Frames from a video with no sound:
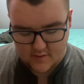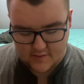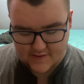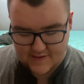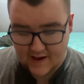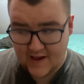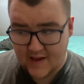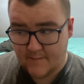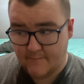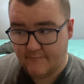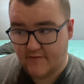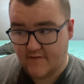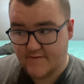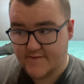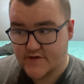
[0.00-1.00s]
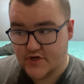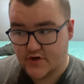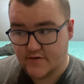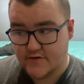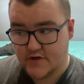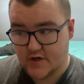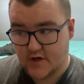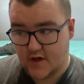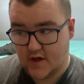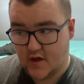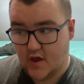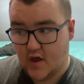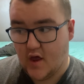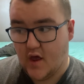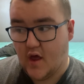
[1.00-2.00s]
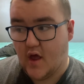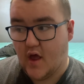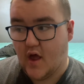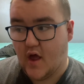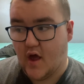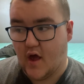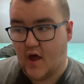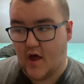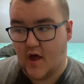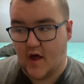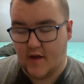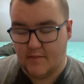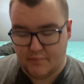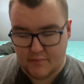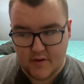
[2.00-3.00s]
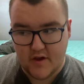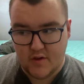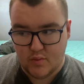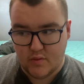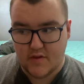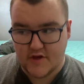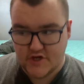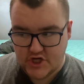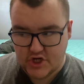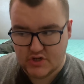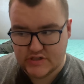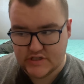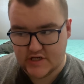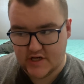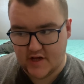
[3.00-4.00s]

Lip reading: dam full of children, a place with children?